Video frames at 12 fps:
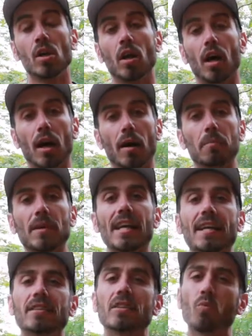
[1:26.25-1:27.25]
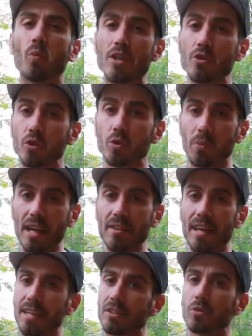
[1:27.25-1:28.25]
And when you spray
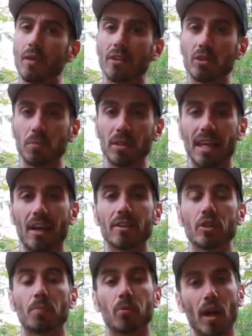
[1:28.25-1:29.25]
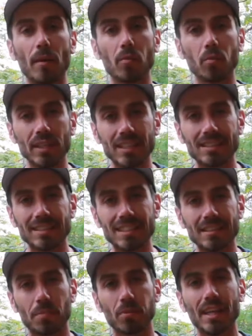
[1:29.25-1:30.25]
that at 2 ounces per gallon, you're probably going to
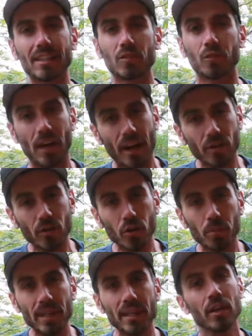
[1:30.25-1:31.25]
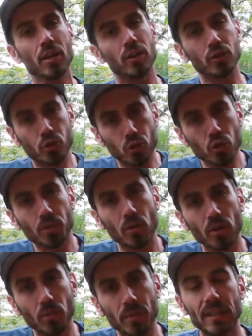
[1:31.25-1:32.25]
see the plants frown a little bit, droop a
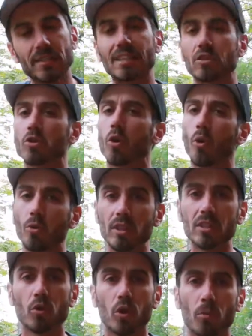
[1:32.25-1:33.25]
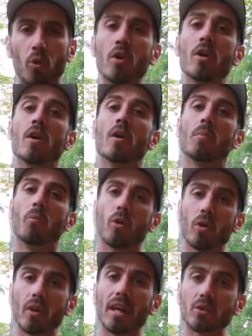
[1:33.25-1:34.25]
little bit. That's totally normal.
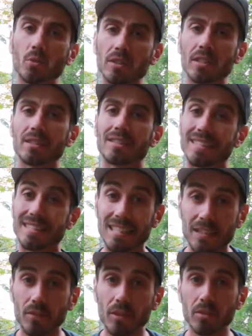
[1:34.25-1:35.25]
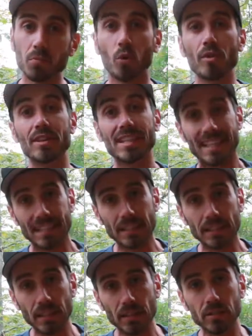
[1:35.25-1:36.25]
More or less with the sativas more than the
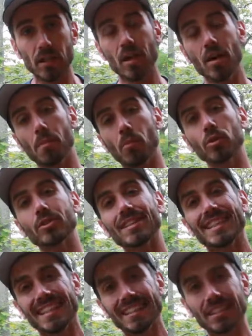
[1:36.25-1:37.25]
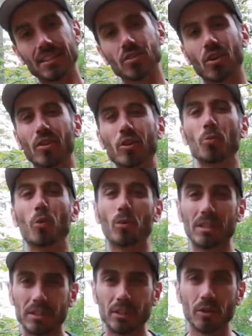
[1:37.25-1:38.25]
indicas. Most of the indicas are a little more
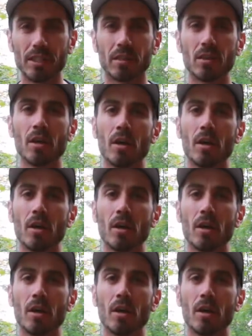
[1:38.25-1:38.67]
resilient.